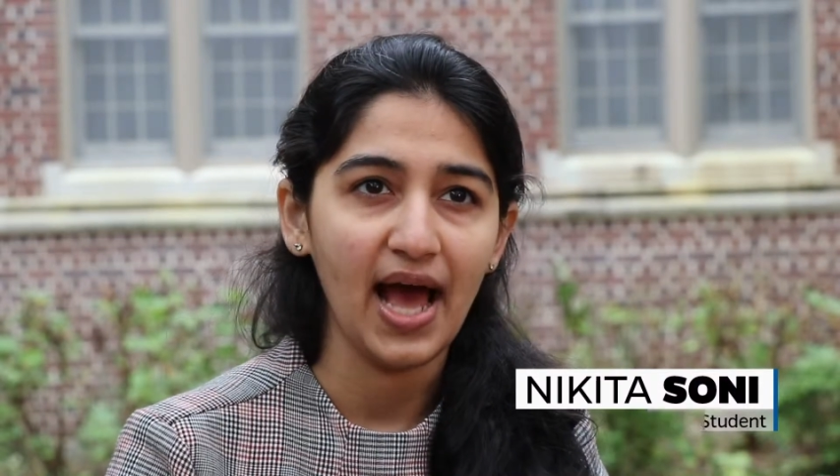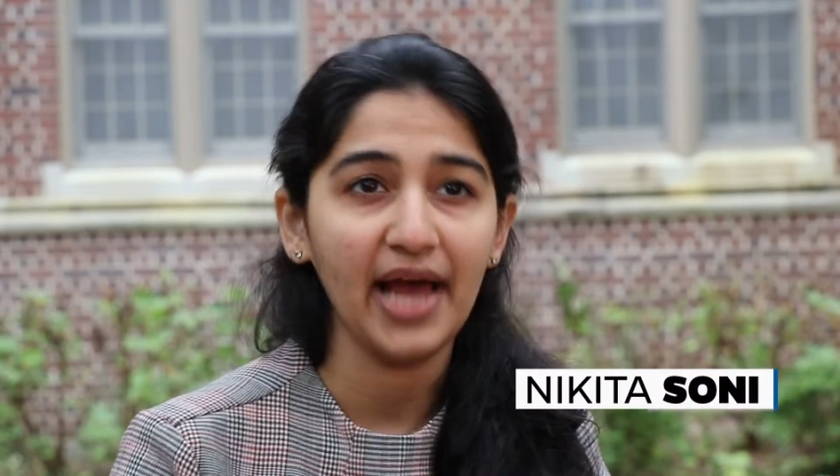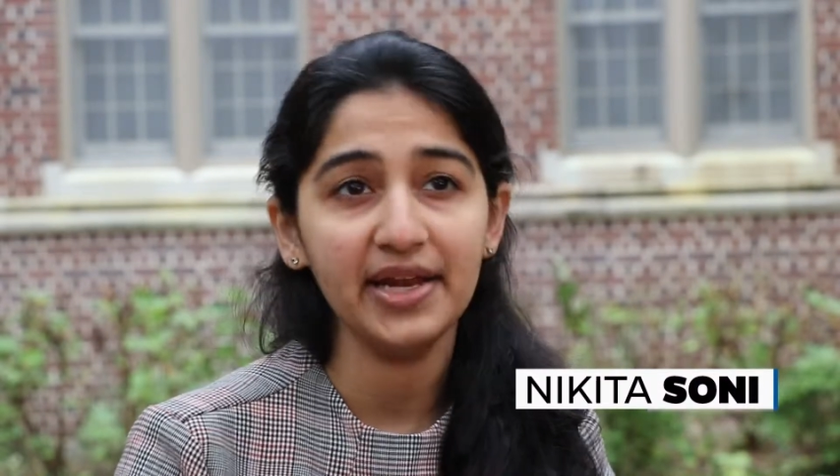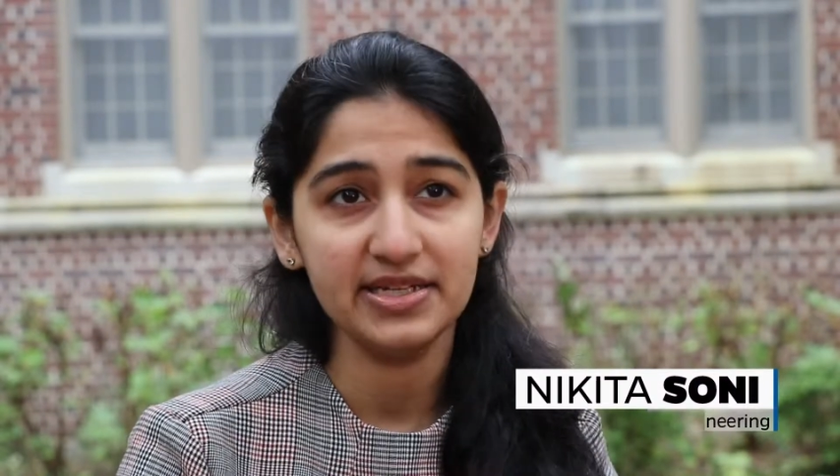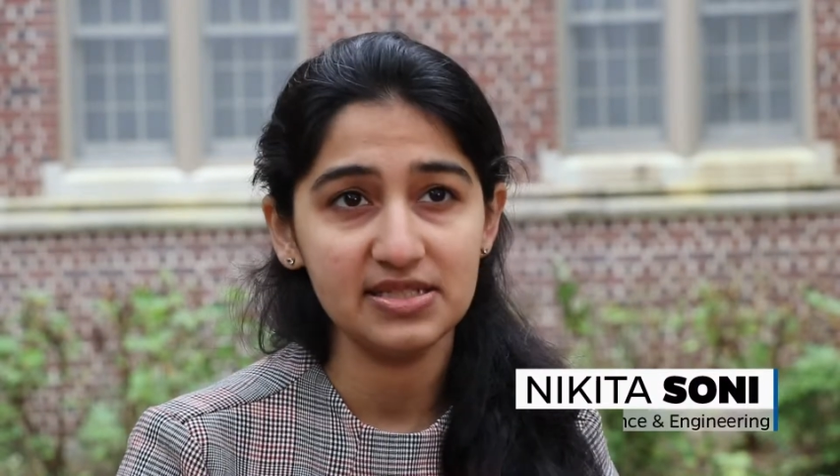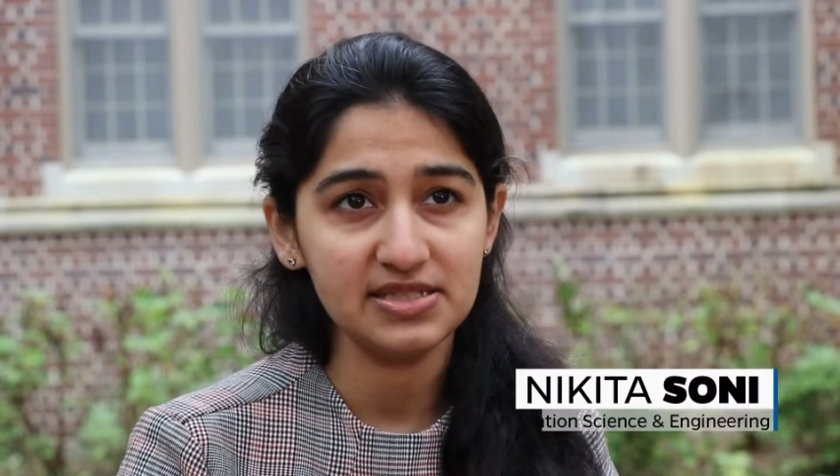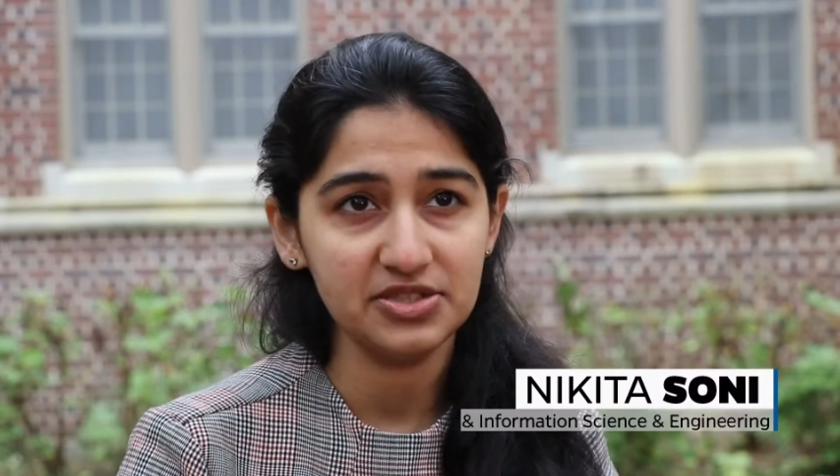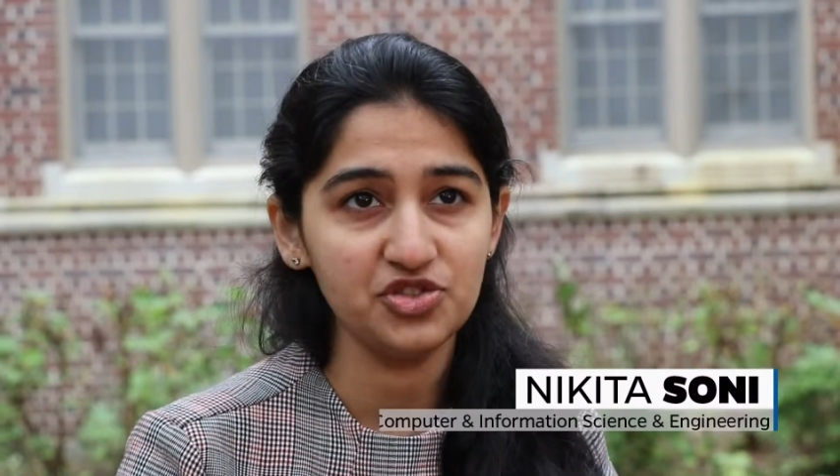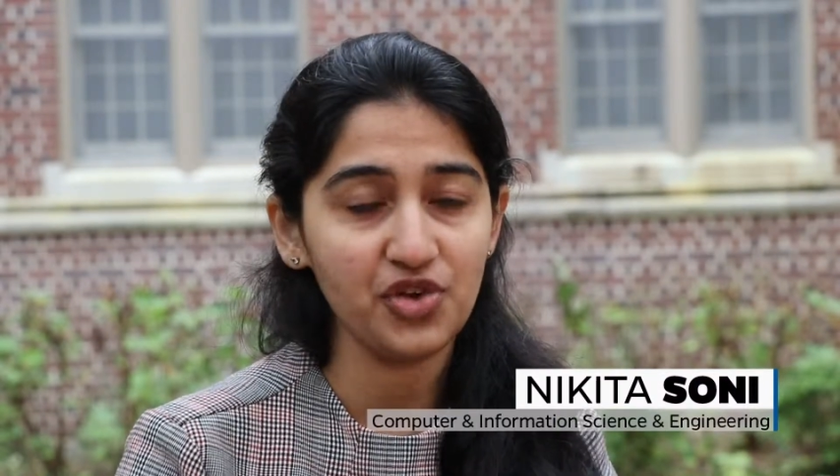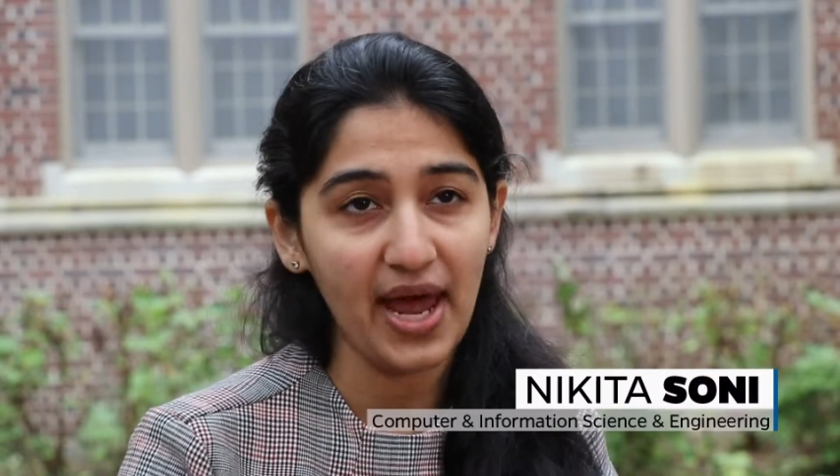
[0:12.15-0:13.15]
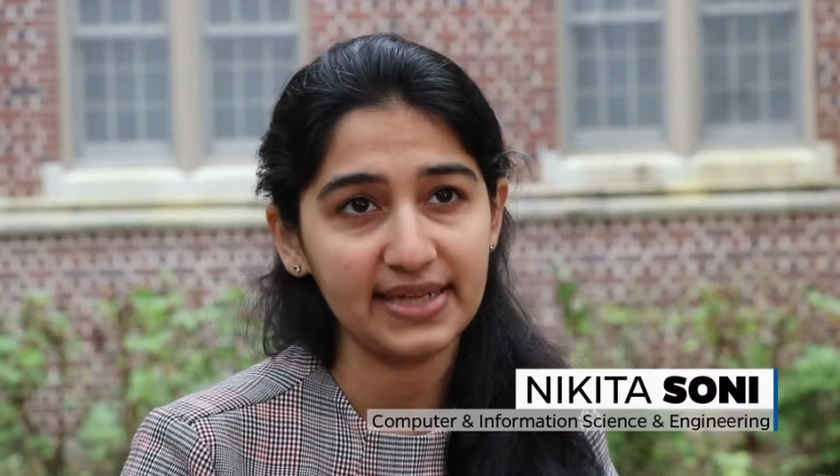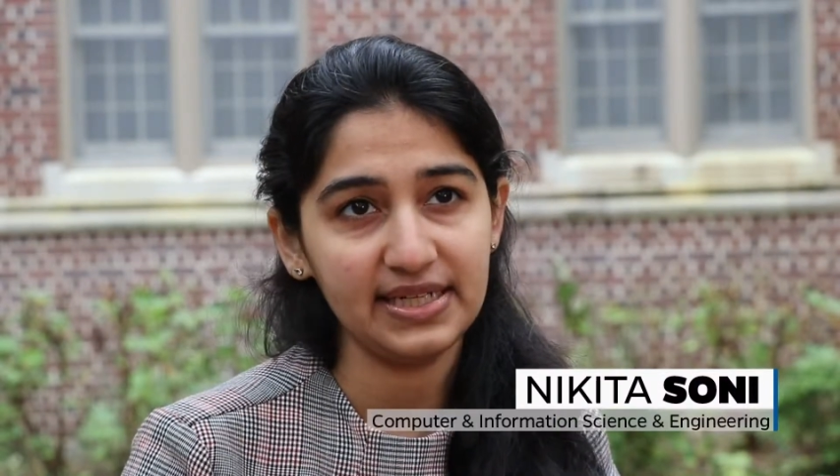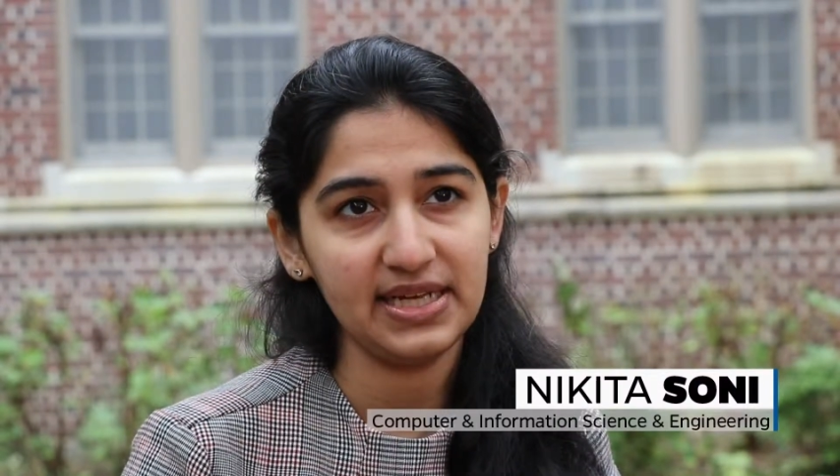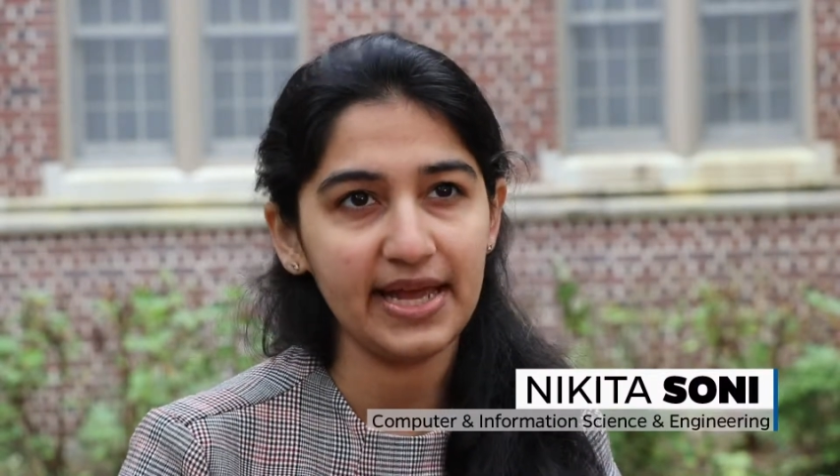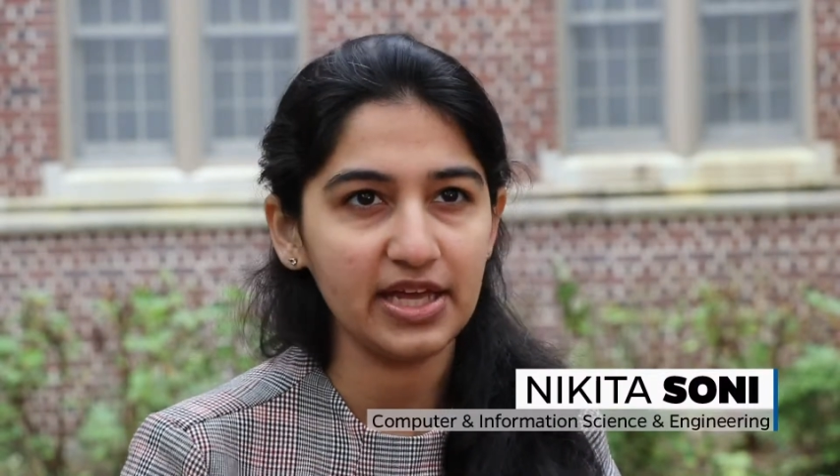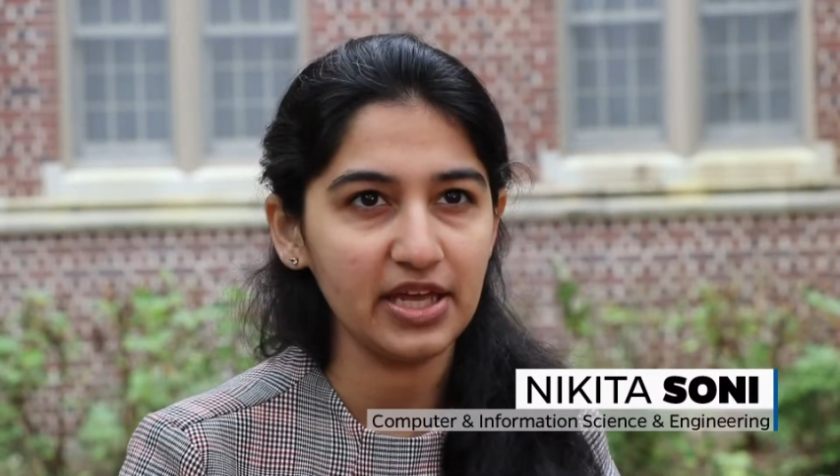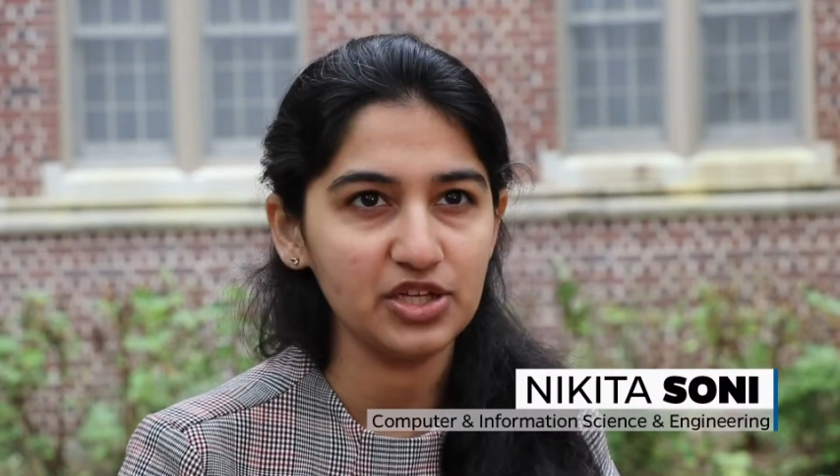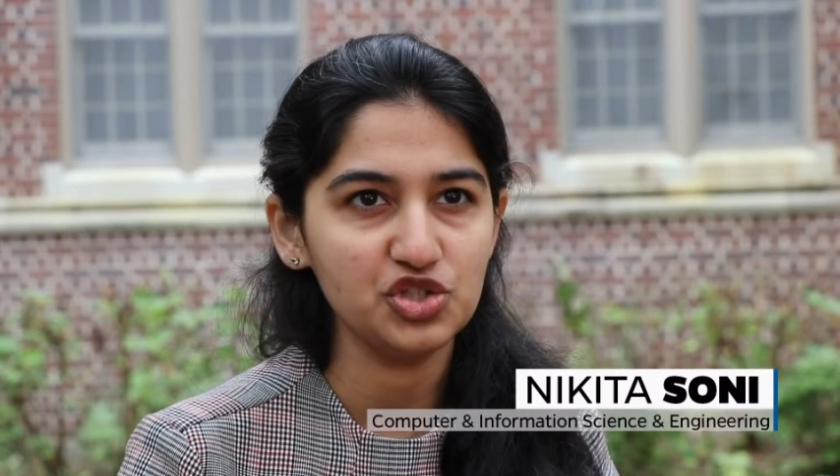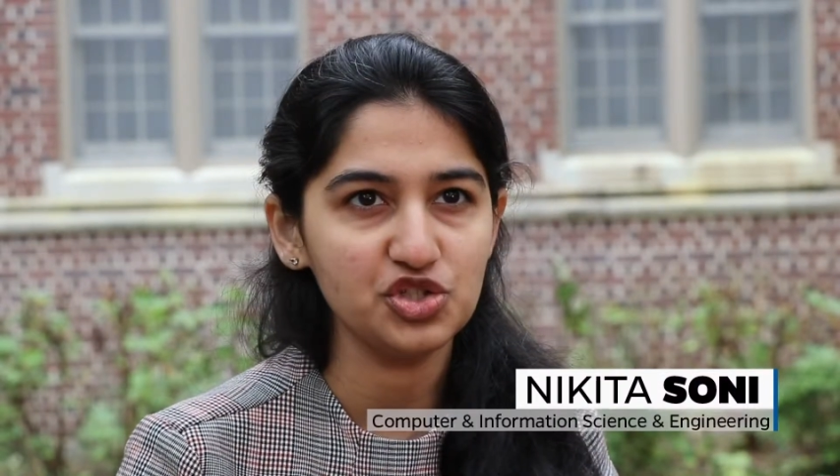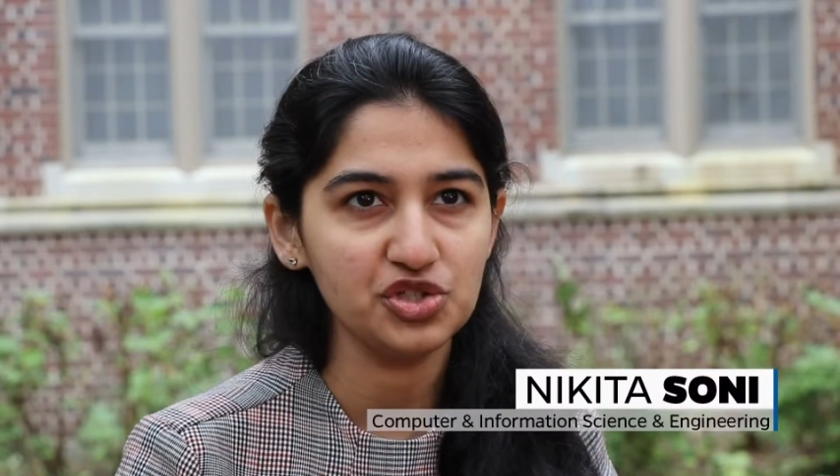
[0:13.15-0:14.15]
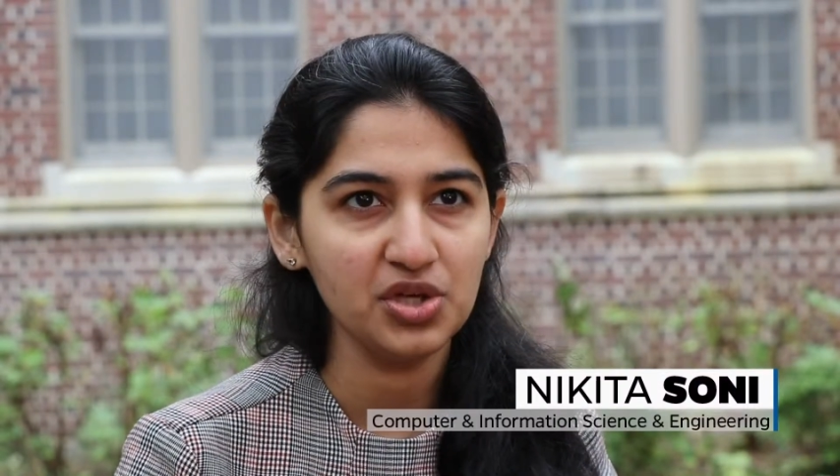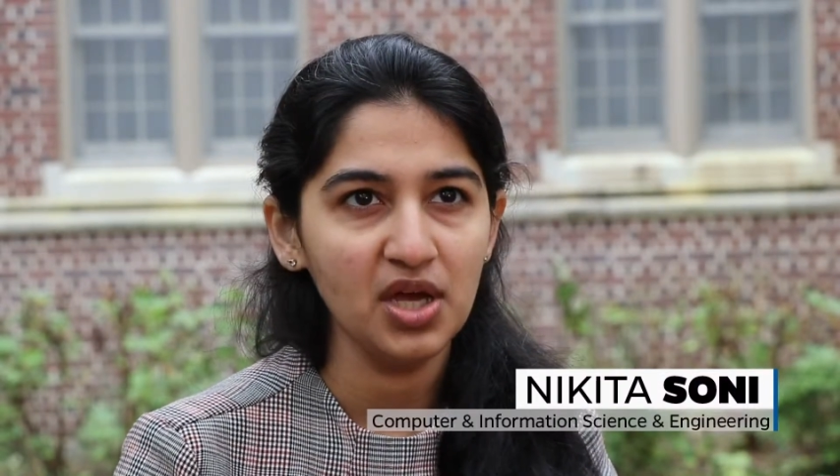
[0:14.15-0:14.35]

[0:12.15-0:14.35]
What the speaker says: and adults interact and engage